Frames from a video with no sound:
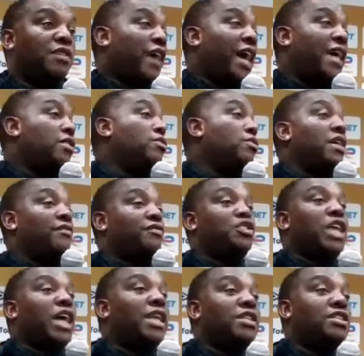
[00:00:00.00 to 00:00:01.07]
If I don't
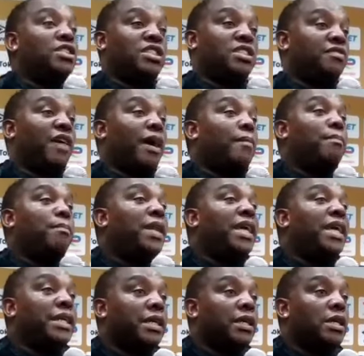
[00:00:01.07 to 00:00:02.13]
have challenges, if I'm
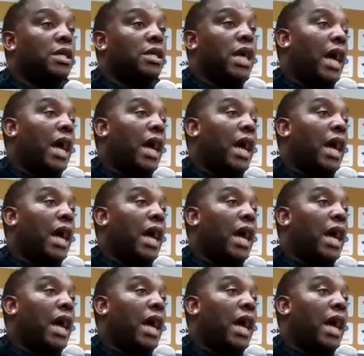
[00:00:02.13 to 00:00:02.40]
playing,